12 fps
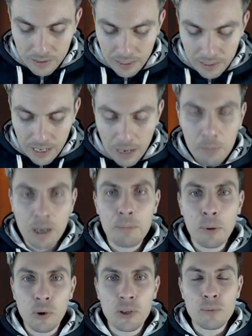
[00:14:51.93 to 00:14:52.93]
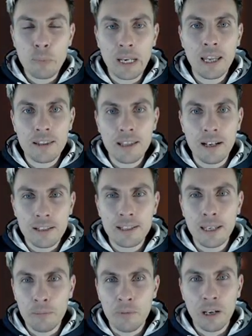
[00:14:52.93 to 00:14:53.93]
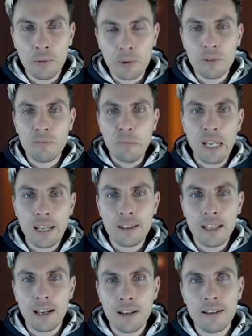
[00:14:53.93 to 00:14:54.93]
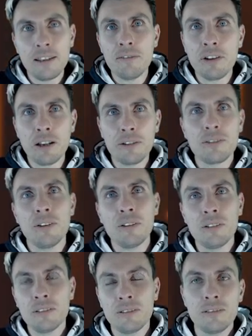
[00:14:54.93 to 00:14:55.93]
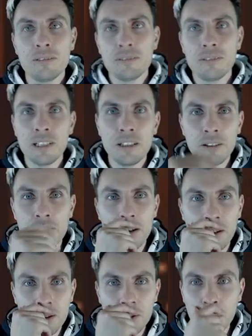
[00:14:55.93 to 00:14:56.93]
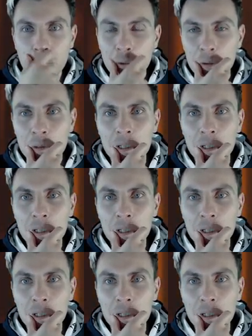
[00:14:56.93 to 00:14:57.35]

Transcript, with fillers: and now my opponent's played that team. We're like we've played that Yveltal and Lunala core.